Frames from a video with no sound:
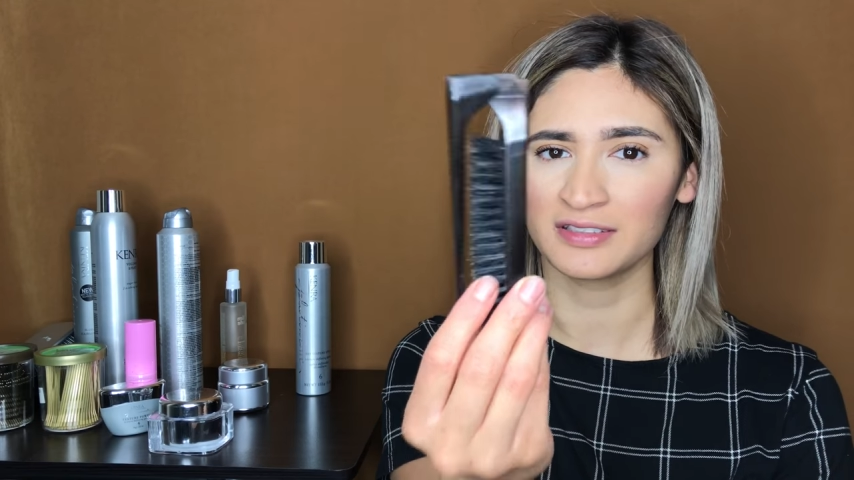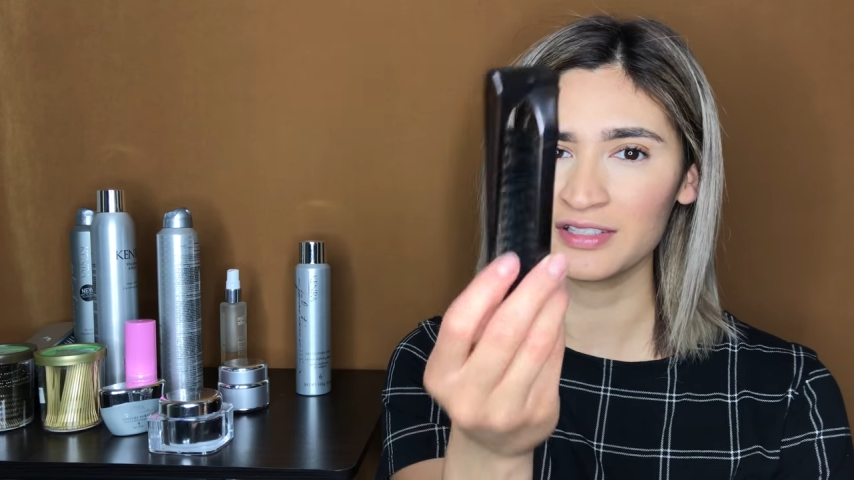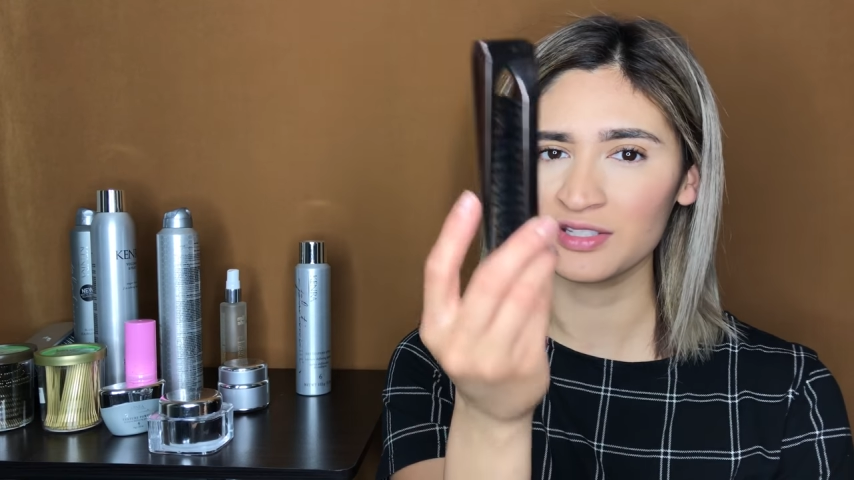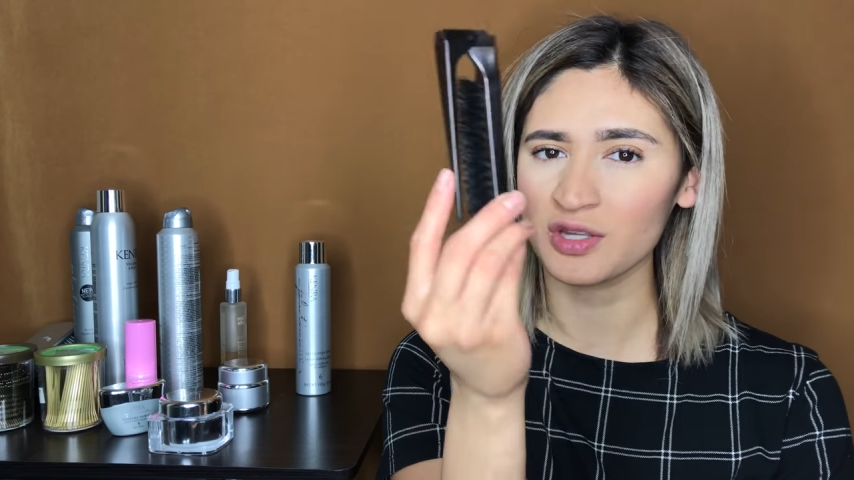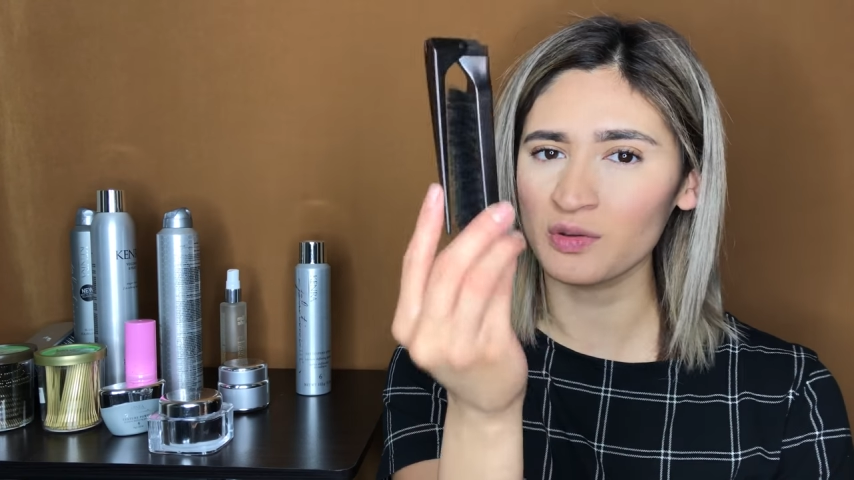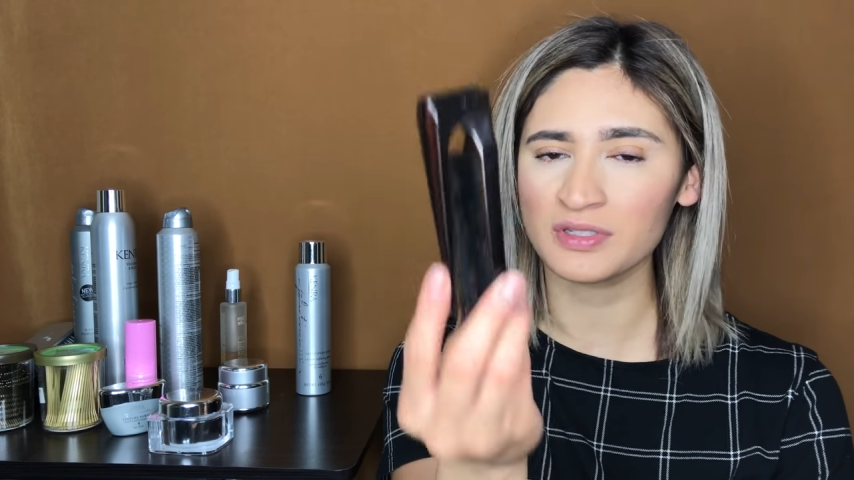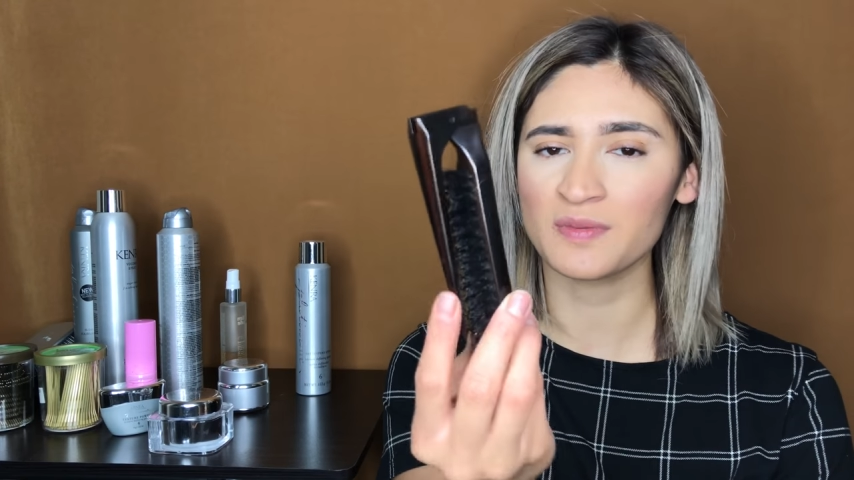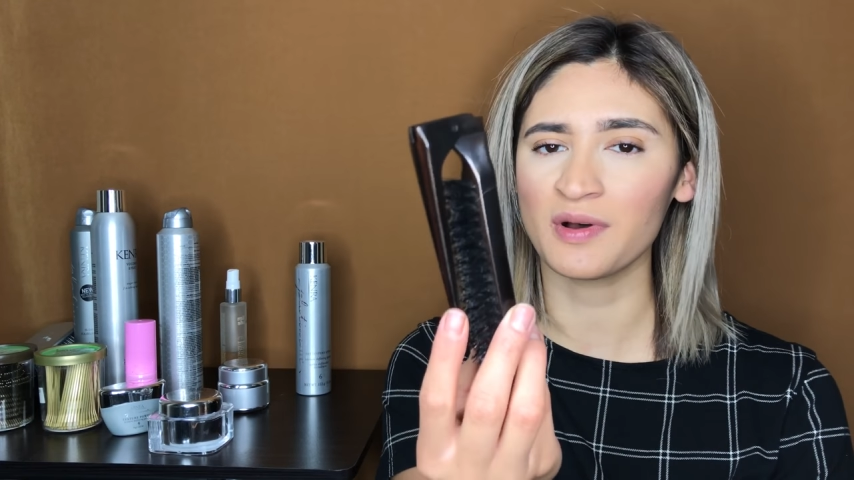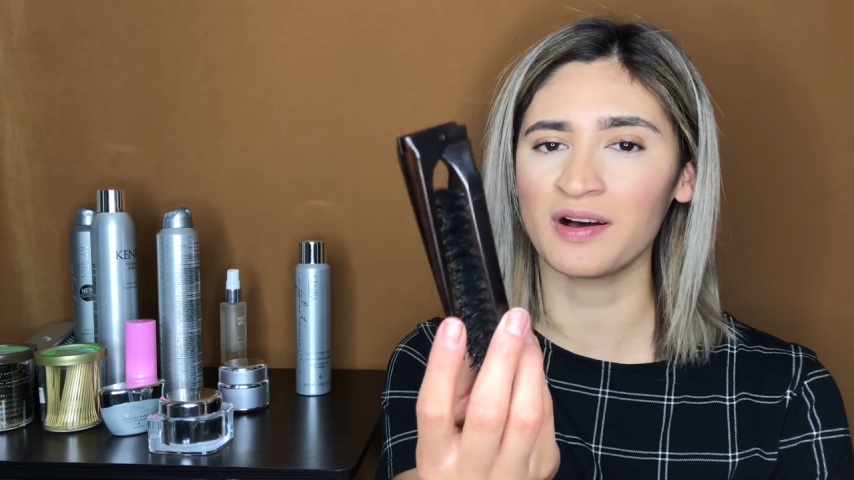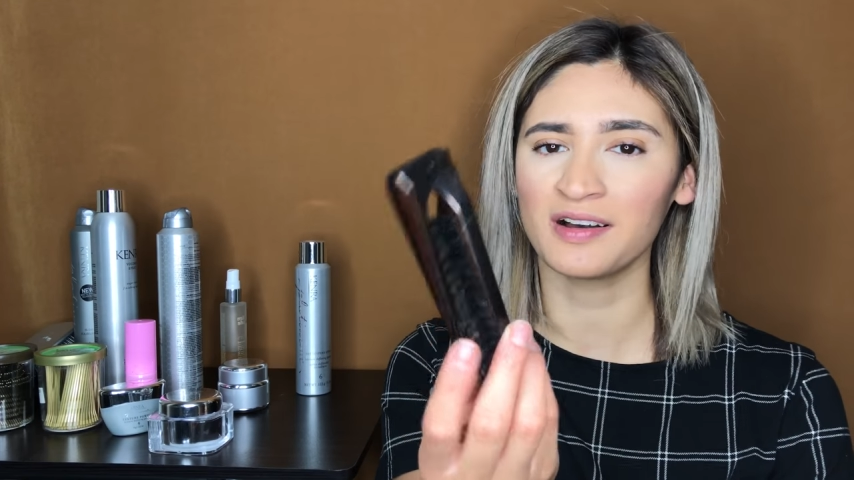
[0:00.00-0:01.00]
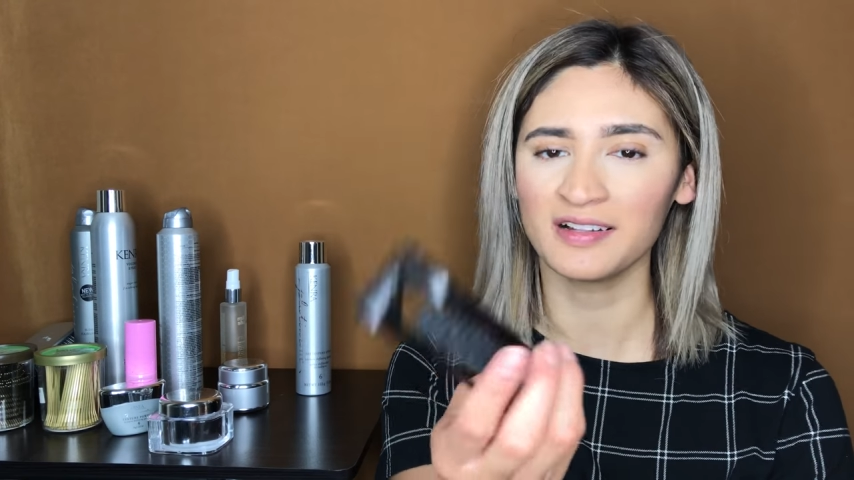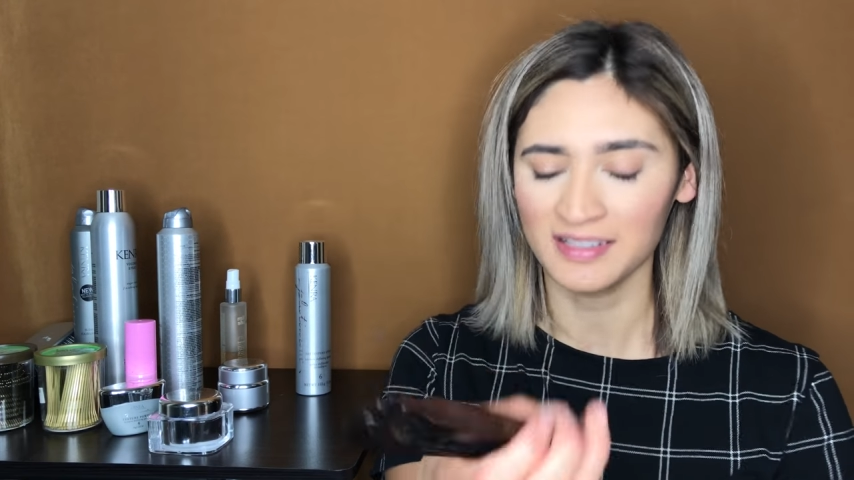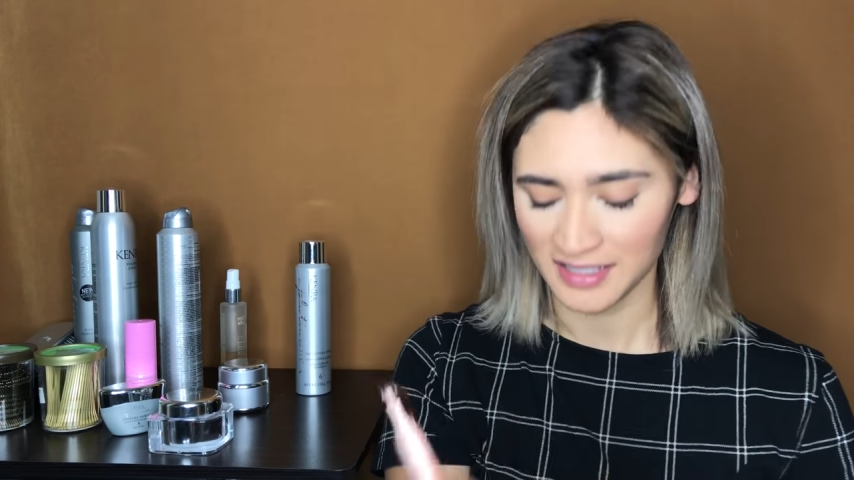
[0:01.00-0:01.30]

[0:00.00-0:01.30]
So small.